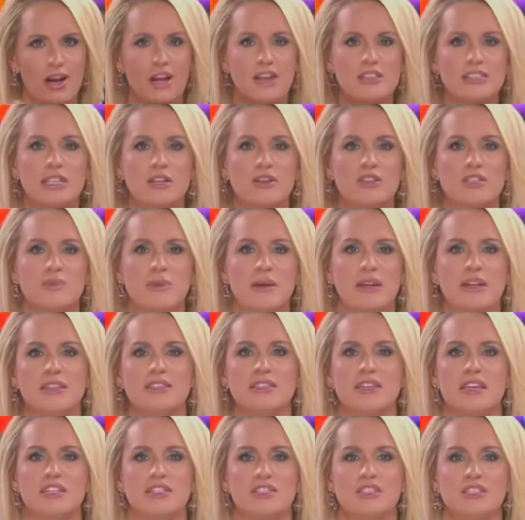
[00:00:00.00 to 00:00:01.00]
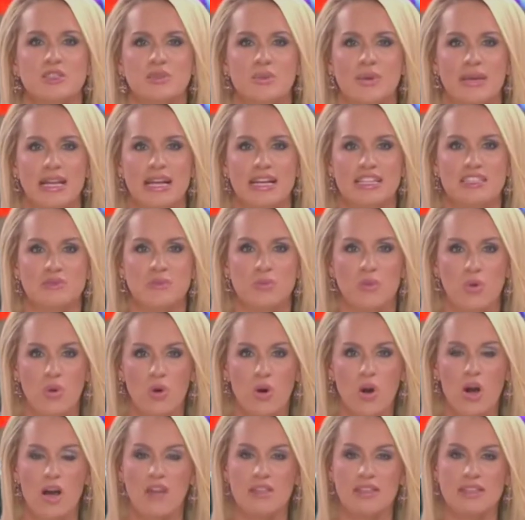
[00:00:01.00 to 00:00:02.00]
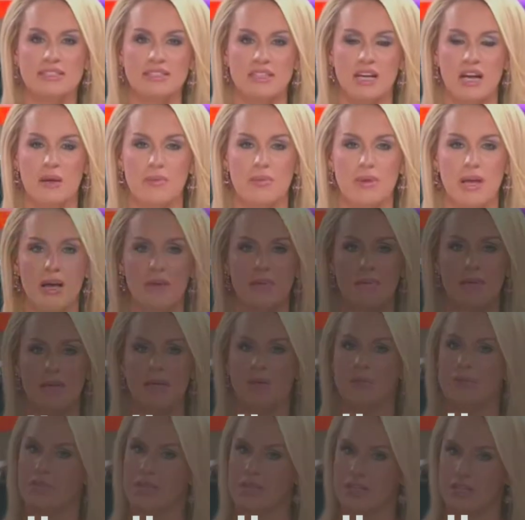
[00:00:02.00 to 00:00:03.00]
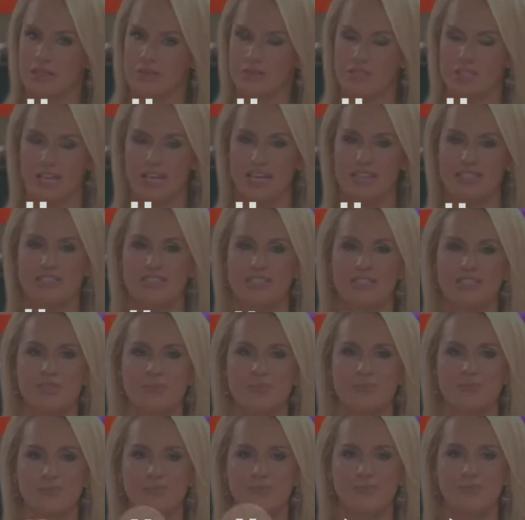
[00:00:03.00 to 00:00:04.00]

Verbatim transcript: RT correspondent Natasha Sweatte has more on this upcoming menu change.